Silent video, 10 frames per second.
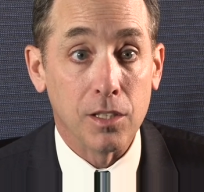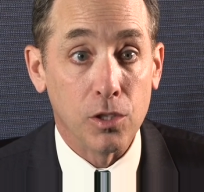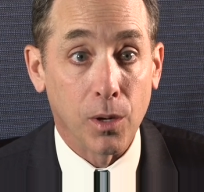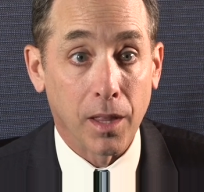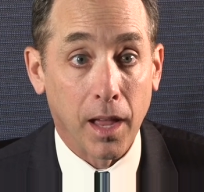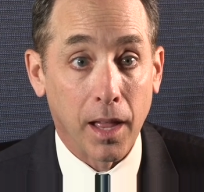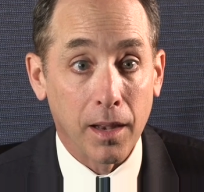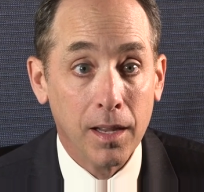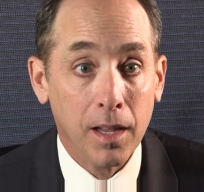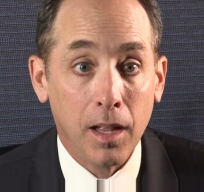in doing
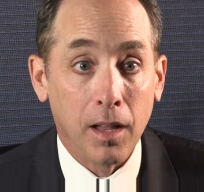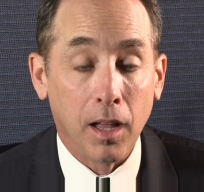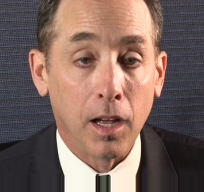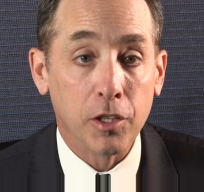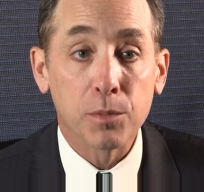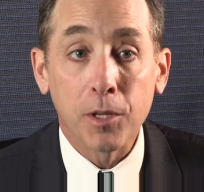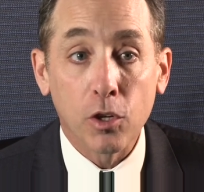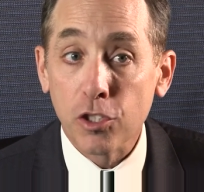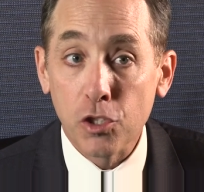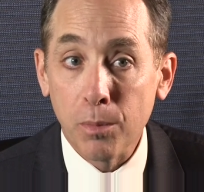that. Uh, just
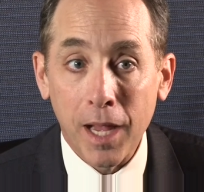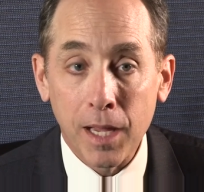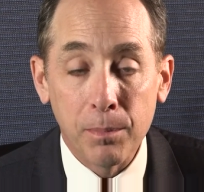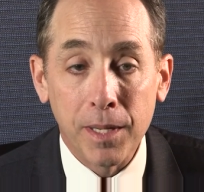because you may